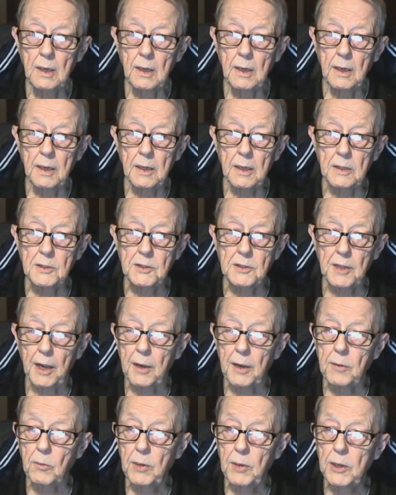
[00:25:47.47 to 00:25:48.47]
is
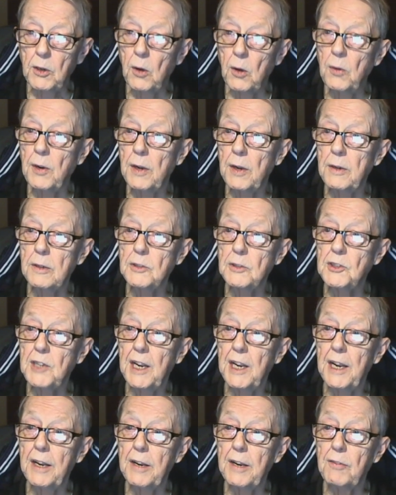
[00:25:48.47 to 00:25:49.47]
that we don't
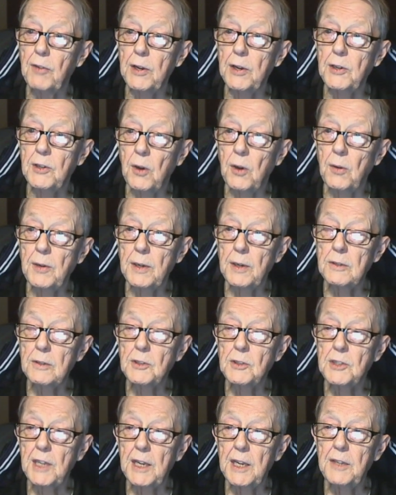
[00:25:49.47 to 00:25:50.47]
understand, if we don't
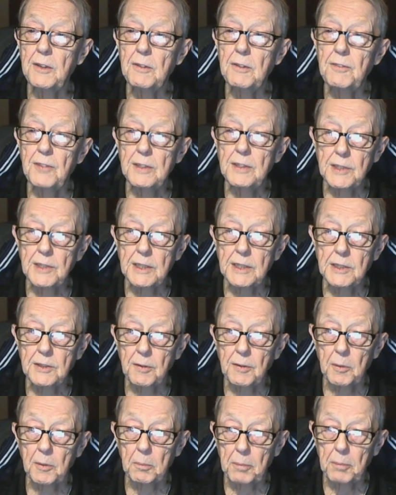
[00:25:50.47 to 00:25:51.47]
understand the physics
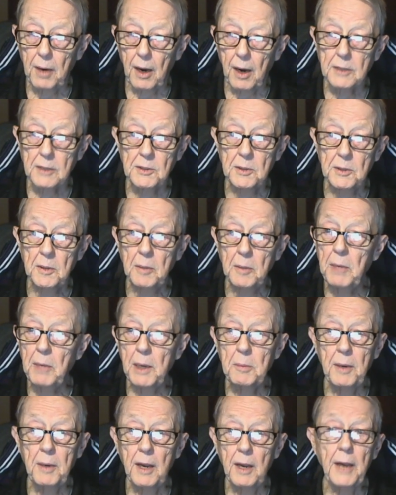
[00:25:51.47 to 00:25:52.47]
of the box, and
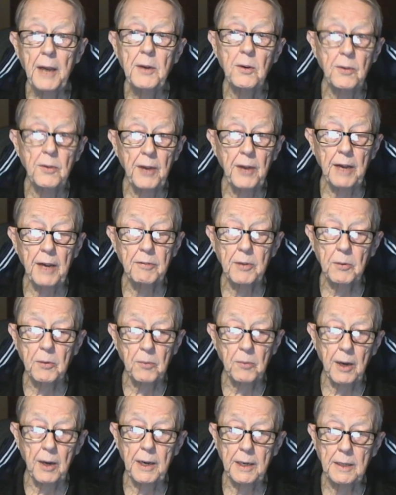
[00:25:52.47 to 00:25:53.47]
maybe I don't have it
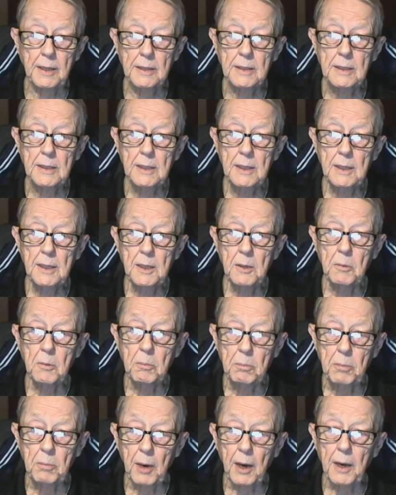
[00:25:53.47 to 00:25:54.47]
right,
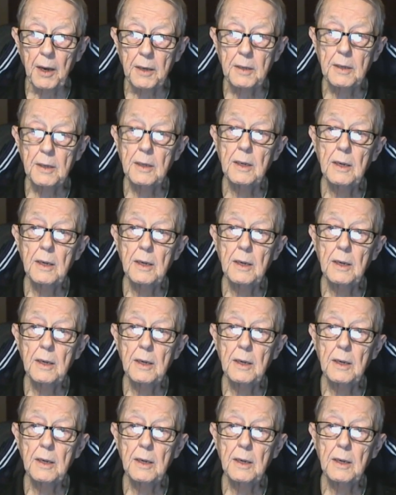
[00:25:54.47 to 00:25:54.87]
but